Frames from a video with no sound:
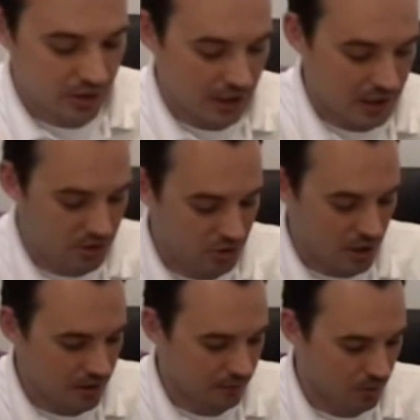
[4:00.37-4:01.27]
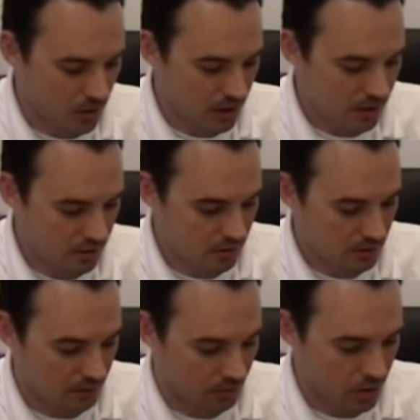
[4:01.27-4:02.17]
like he's trying to avoid
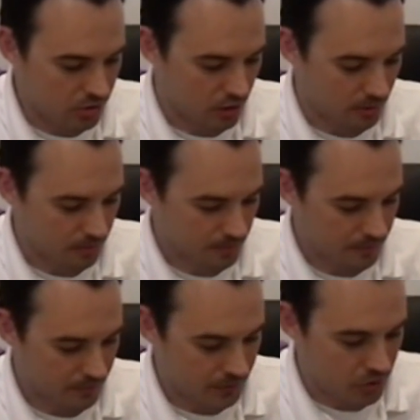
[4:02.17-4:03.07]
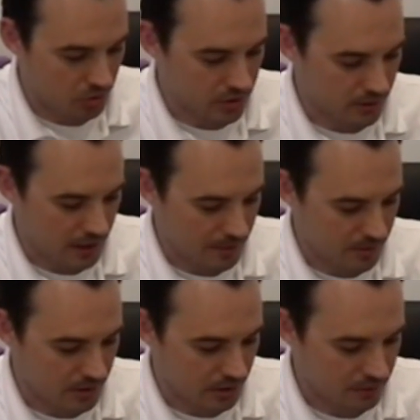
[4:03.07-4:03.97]
avoid your arm. Should we see what
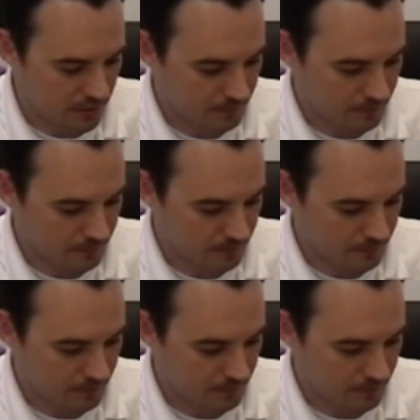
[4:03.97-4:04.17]
happens on the other one?